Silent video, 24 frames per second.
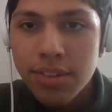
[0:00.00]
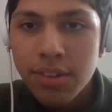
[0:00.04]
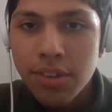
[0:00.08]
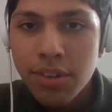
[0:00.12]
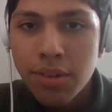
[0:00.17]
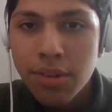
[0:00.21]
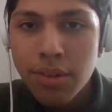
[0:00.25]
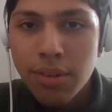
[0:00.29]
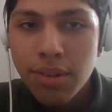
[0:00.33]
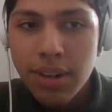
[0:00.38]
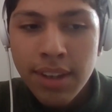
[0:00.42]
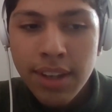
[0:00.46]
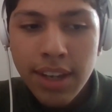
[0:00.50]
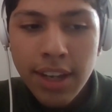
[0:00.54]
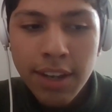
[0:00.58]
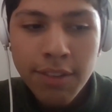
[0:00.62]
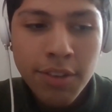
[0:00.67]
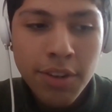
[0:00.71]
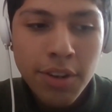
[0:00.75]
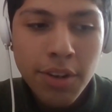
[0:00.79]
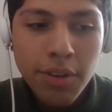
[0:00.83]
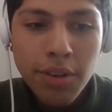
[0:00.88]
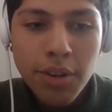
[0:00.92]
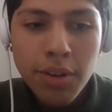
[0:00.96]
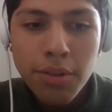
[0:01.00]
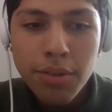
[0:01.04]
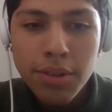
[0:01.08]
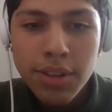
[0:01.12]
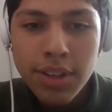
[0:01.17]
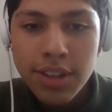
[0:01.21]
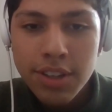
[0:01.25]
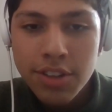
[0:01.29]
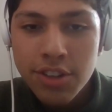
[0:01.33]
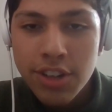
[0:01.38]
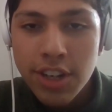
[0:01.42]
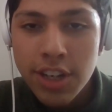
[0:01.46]
So if you don't know
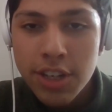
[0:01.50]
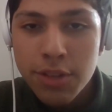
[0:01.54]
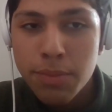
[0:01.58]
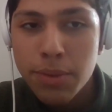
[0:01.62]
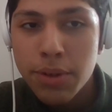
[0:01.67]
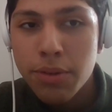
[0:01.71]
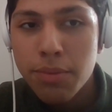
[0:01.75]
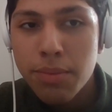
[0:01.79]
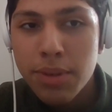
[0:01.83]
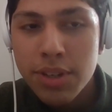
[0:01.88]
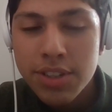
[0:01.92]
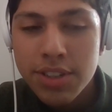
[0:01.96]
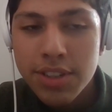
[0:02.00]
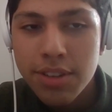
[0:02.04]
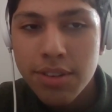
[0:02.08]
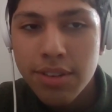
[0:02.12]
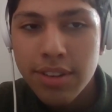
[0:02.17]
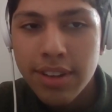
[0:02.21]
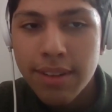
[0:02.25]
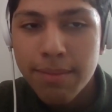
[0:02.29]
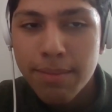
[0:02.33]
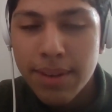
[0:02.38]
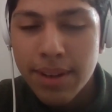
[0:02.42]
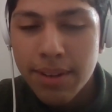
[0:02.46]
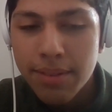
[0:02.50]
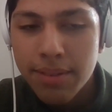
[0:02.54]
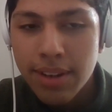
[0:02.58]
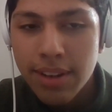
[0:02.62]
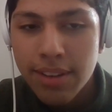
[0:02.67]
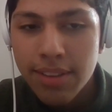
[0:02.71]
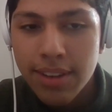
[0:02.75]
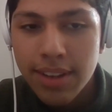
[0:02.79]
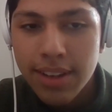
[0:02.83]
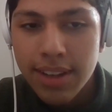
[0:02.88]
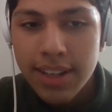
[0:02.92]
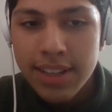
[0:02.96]
the Shakespeare Went to Do Unbound
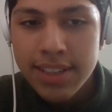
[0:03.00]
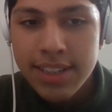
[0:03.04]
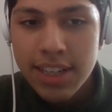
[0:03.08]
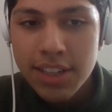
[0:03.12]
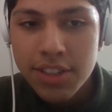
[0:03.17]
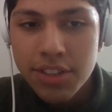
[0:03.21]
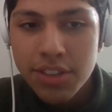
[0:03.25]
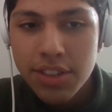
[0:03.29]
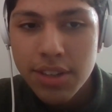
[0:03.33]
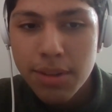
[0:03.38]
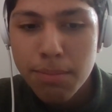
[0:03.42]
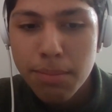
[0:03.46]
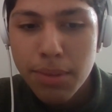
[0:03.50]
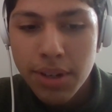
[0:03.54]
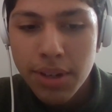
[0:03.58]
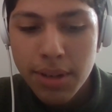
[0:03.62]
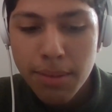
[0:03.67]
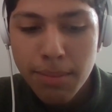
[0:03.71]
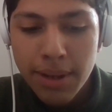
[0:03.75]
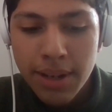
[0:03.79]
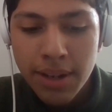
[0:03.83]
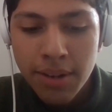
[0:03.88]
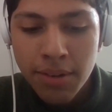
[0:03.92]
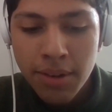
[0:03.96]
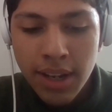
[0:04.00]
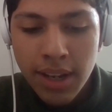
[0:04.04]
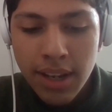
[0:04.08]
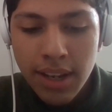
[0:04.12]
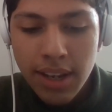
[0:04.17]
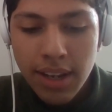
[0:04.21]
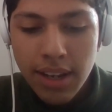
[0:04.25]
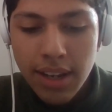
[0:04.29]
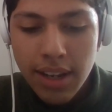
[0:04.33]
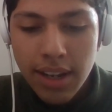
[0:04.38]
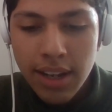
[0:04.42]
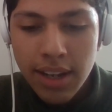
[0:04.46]
Nothing, it's actually a book about
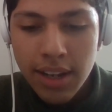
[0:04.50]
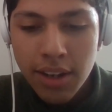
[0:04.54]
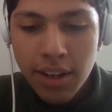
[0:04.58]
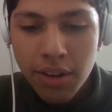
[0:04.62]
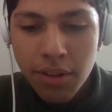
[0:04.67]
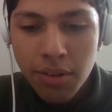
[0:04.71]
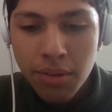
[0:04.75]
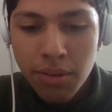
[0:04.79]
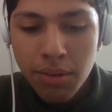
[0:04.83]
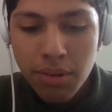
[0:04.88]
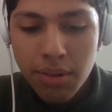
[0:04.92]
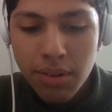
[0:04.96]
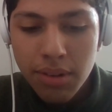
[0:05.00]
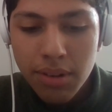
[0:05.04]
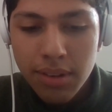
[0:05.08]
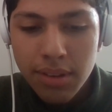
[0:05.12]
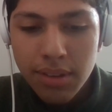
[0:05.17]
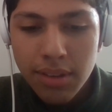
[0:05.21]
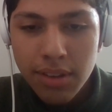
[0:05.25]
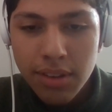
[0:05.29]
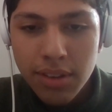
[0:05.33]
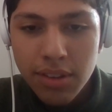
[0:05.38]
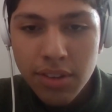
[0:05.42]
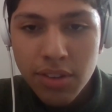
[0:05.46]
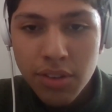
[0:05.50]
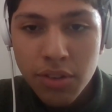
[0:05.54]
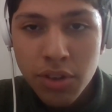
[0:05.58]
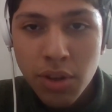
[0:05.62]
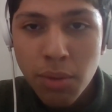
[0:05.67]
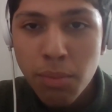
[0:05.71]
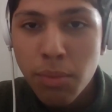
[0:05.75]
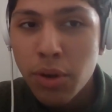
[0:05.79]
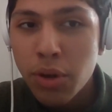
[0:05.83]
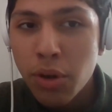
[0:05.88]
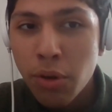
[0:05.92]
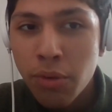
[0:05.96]
how
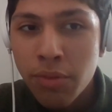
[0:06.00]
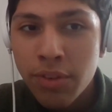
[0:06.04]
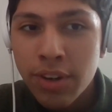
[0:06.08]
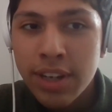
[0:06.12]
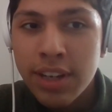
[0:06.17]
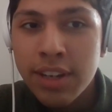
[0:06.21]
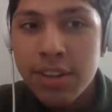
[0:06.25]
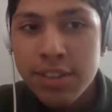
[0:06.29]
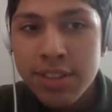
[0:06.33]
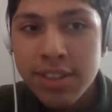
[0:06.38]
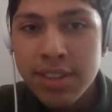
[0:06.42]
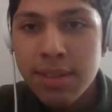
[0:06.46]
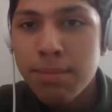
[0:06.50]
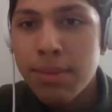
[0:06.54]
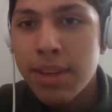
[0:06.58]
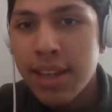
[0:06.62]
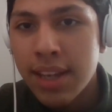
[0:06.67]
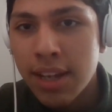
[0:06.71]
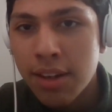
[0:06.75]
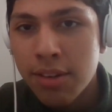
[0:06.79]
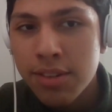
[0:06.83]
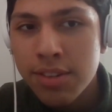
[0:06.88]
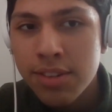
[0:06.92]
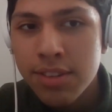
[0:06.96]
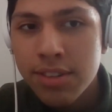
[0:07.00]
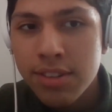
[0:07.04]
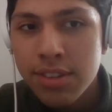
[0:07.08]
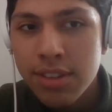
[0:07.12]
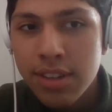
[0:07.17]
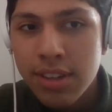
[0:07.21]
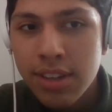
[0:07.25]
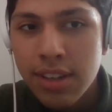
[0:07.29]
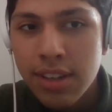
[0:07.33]
someone overhears something else